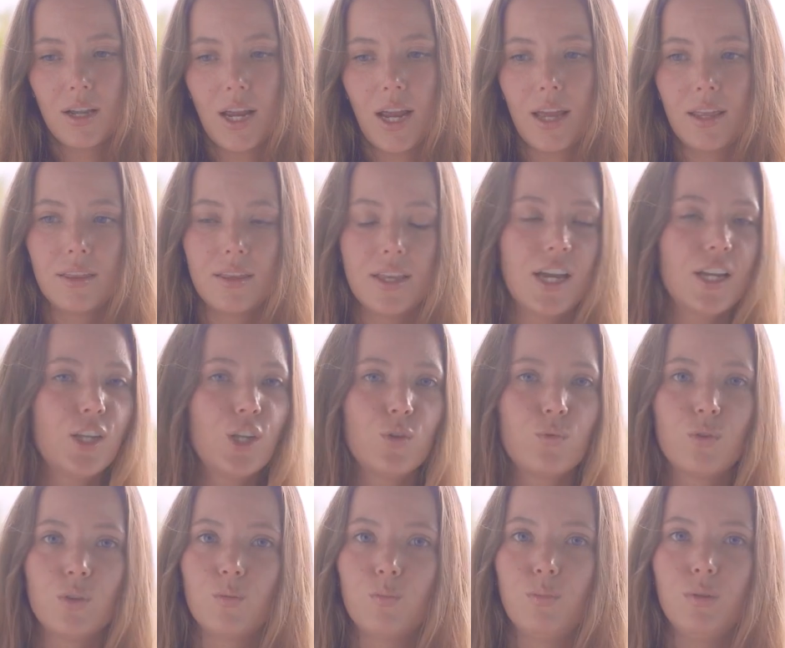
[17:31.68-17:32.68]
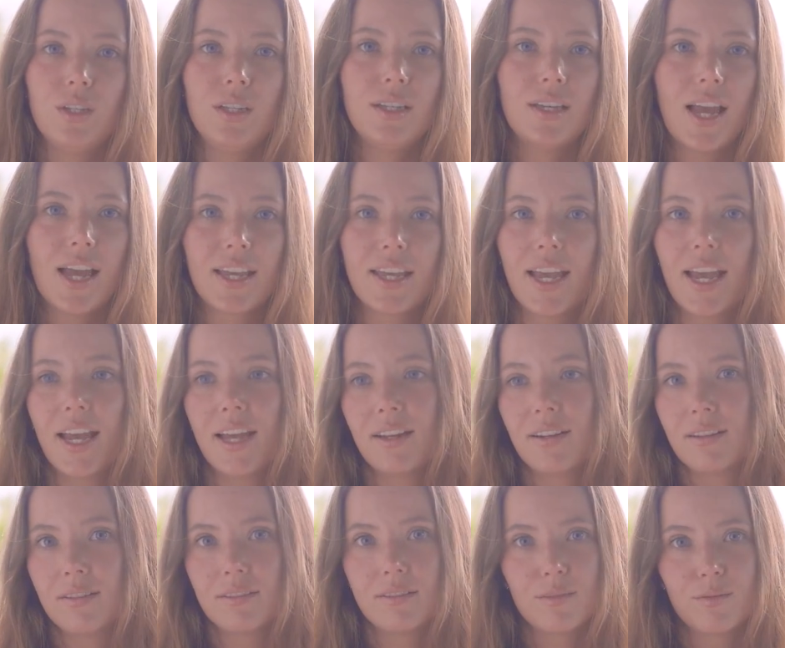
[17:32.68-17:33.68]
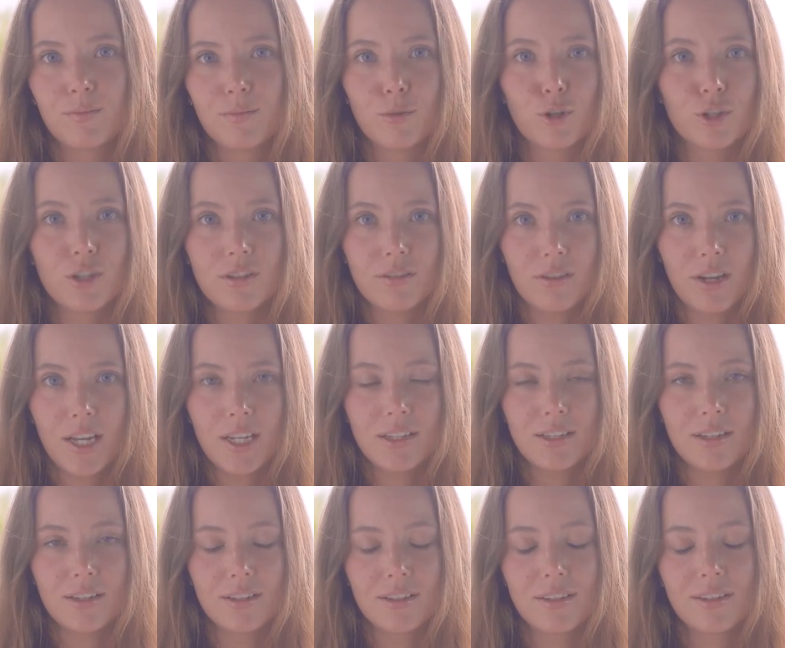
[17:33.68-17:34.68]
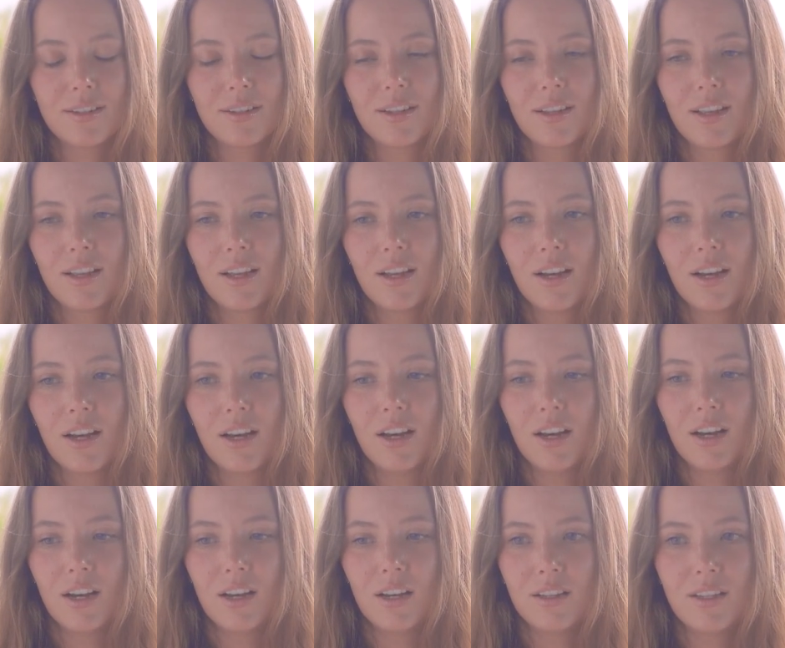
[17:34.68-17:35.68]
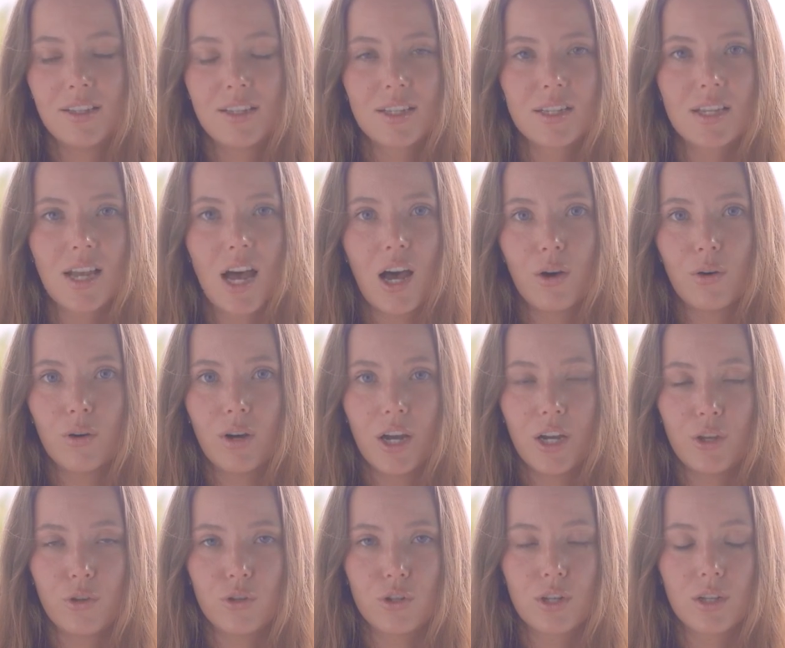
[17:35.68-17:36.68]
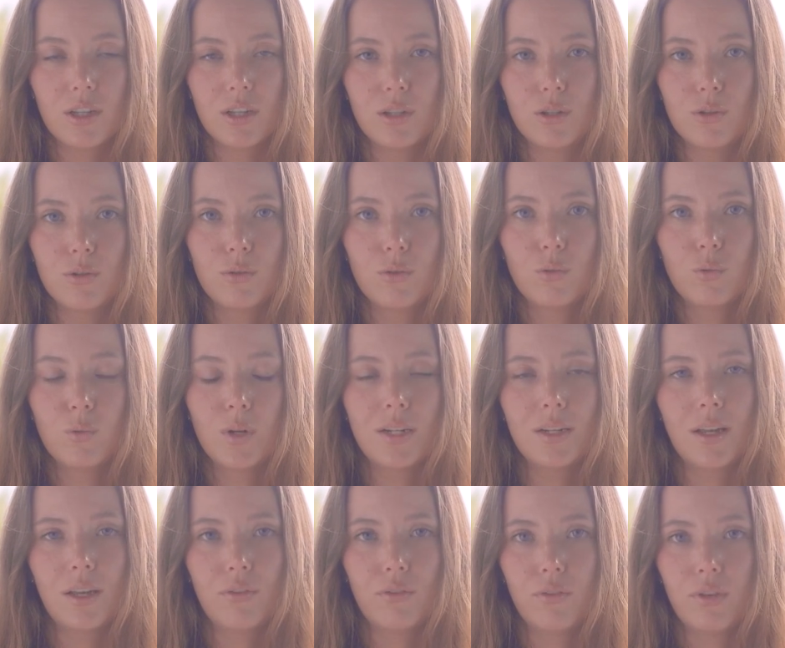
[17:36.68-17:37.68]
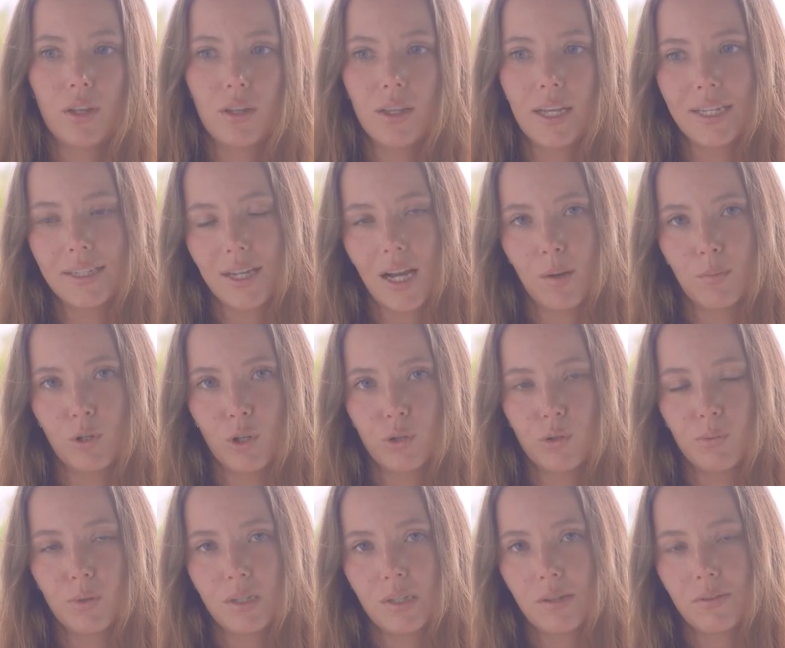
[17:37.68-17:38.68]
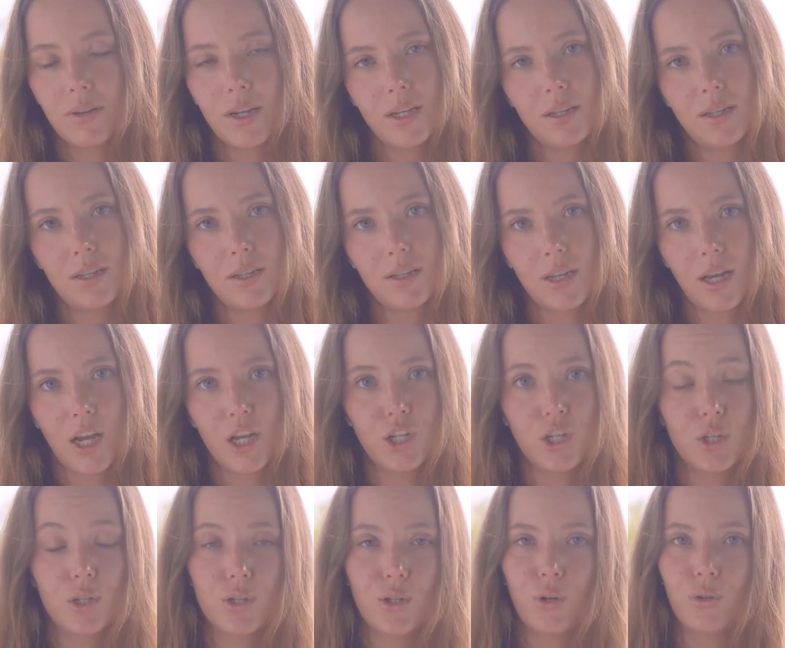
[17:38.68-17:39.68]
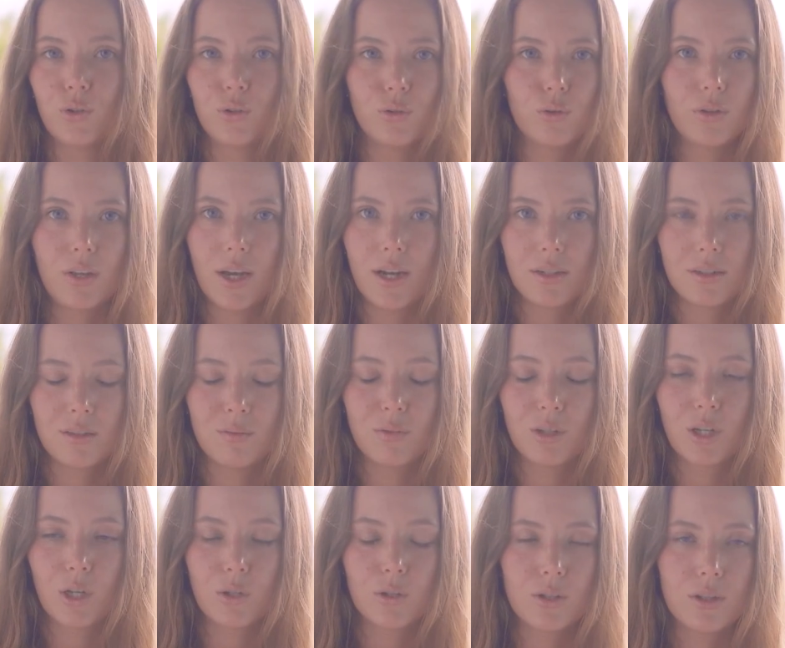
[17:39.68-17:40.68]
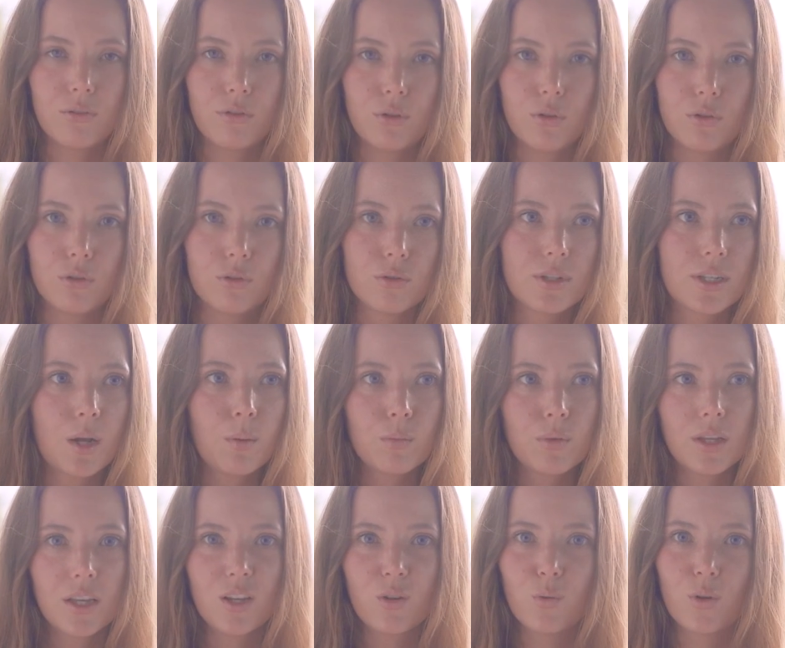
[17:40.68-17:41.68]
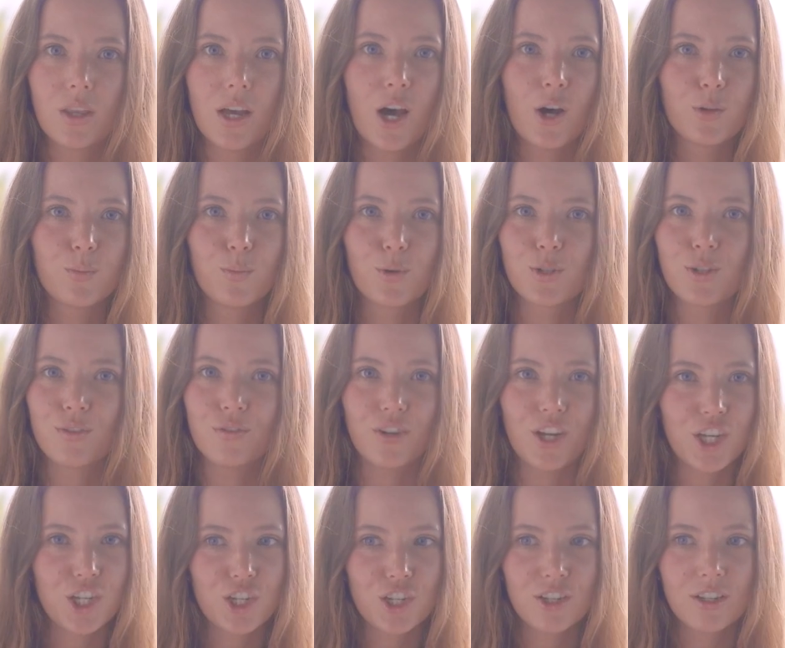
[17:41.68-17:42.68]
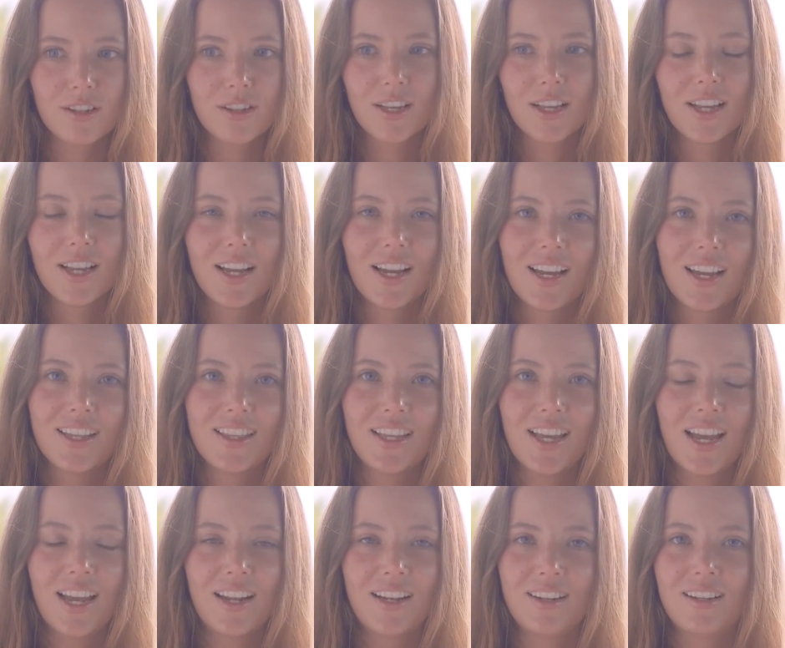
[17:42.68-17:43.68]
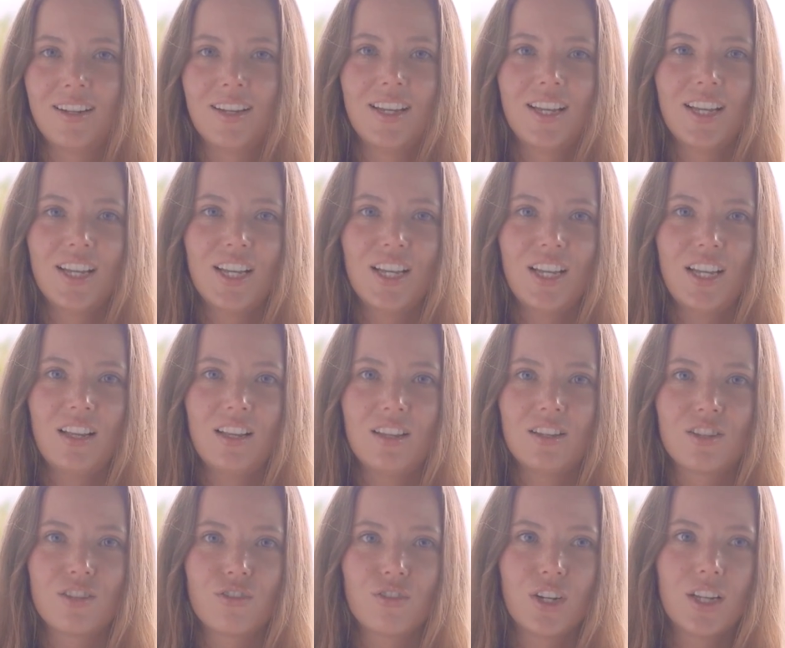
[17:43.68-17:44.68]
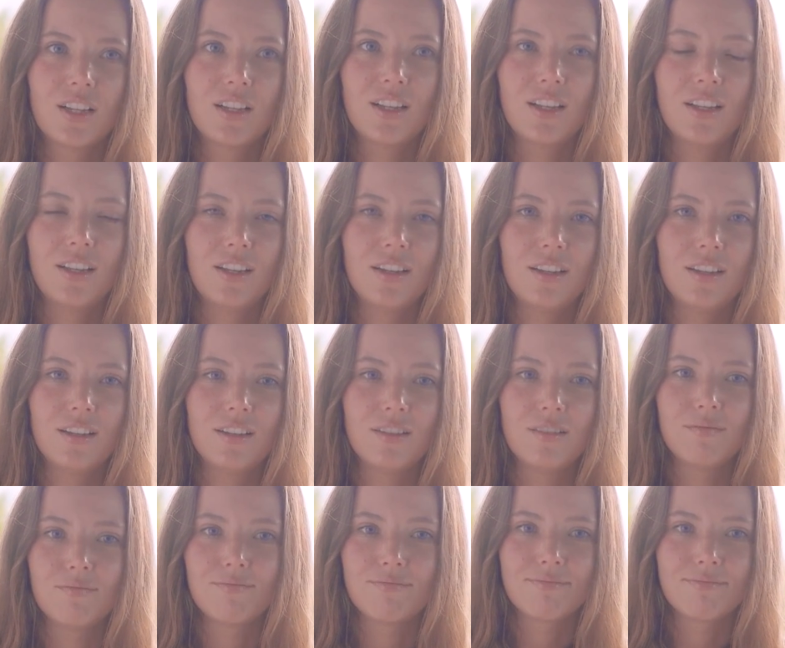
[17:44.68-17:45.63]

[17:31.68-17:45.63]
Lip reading: and then you will be again motivated. This is how I usually do when I feel that I'm not motivated. I just don't do that, because if you do something without motivation, then it's really